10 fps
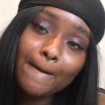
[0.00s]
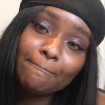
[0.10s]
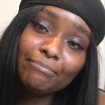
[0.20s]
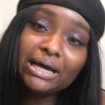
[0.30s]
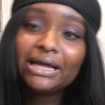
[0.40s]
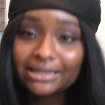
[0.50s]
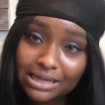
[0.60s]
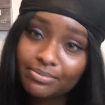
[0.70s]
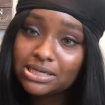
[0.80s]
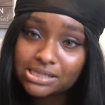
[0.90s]
But
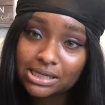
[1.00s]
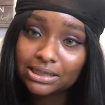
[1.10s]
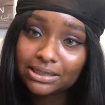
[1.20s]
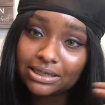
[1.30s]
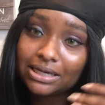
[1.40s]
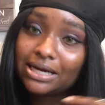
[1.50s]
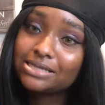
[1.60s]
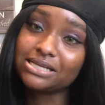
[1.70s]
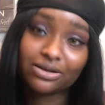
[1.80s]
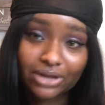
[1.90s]
let me tell it, I
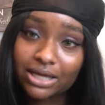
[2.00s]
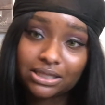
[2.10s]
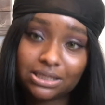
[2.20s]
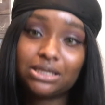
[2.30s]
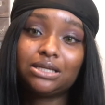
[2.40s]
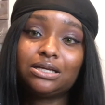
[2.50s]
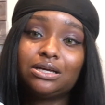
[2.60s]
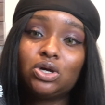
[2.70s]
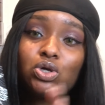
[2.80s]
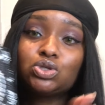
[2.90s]
sound like Aaliyah.
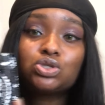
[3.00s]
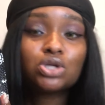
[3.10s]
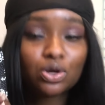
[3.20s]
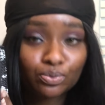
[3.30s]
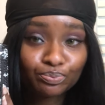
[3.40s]
So,